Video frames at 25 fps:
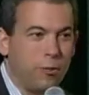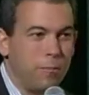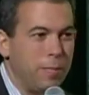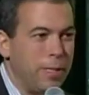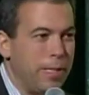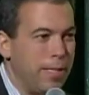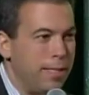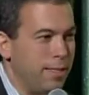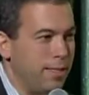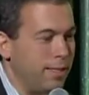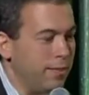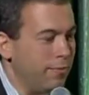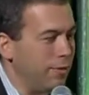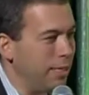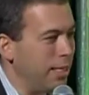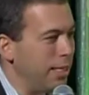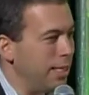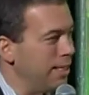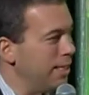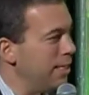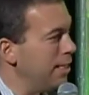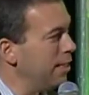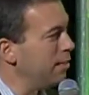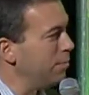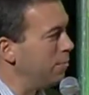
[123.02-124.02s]
pieces of
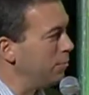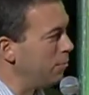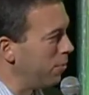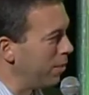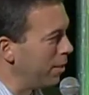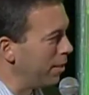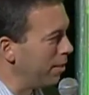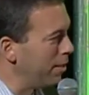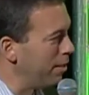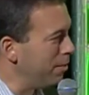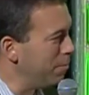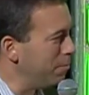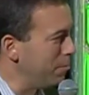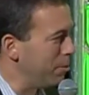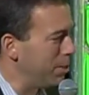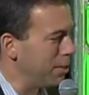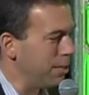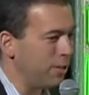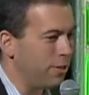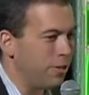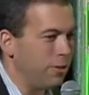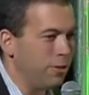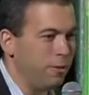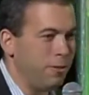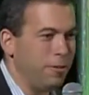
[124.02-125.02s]
content. One of them was
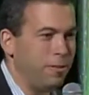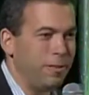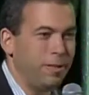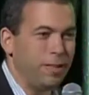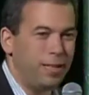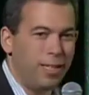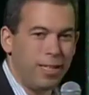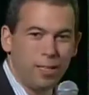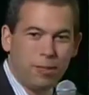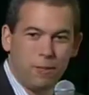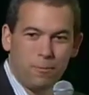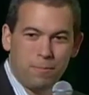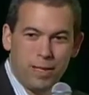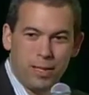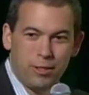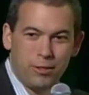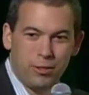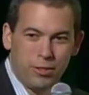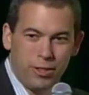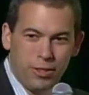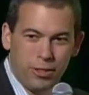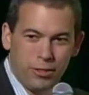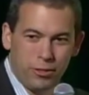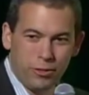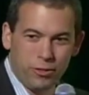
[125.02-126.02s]
to an
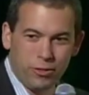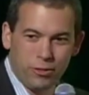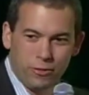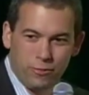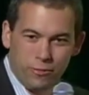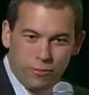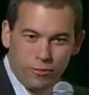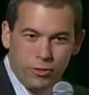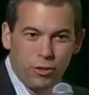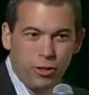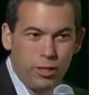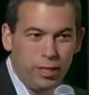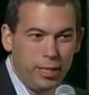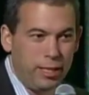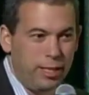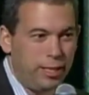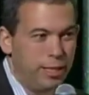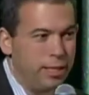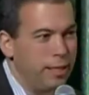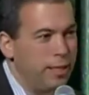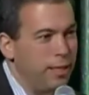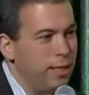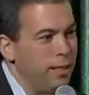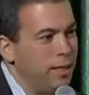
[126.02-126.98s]
Eco-Imagination GE